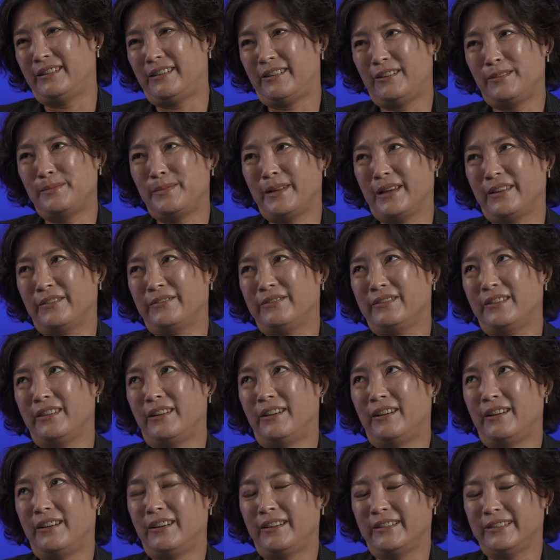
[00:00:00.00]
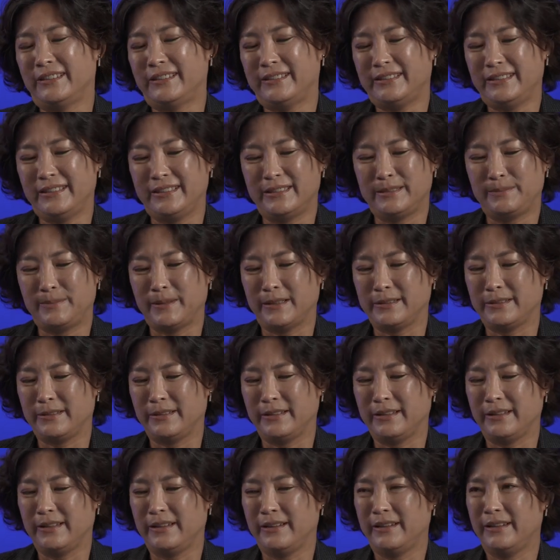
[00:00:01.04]
all mm-hmm. my flaws,
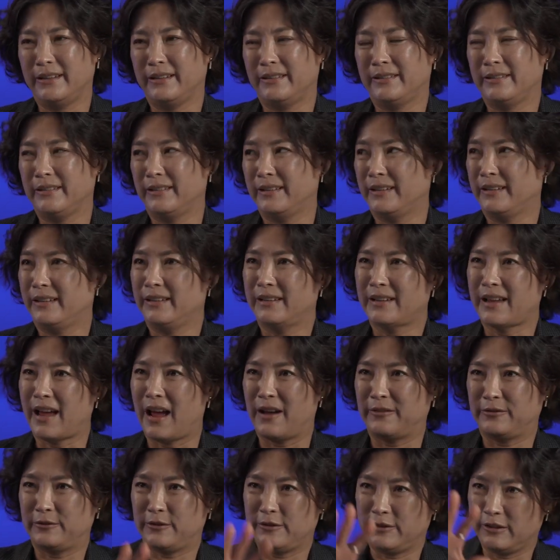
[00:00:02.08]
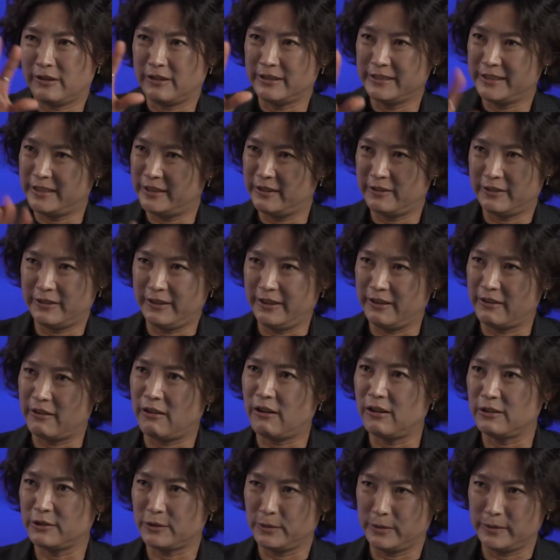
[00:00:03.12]
especially mm-hmm. after considering
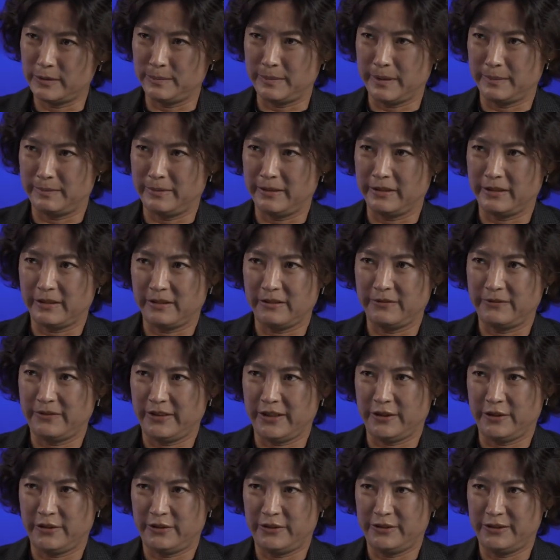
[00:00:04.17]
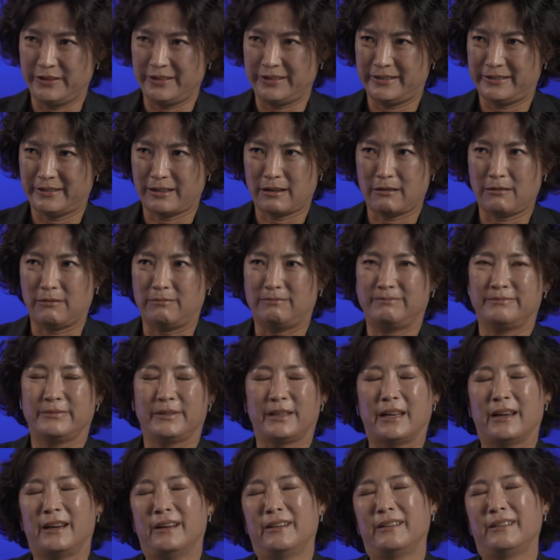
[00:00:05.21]
all those biblical figures, oh,
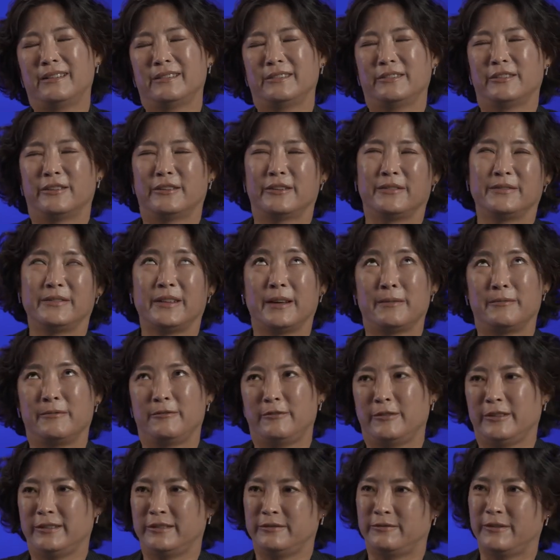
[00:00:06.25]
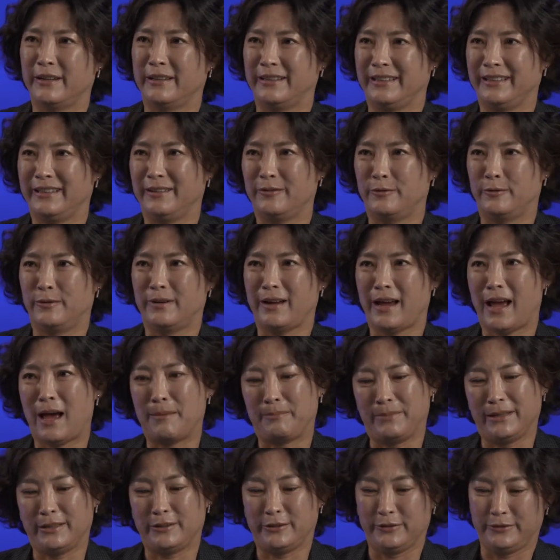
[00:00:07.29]
yeah, none of them was ready or
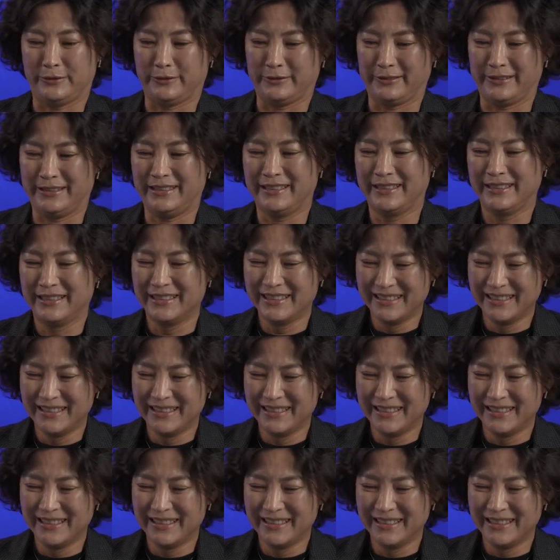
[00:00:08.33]
happy to do it.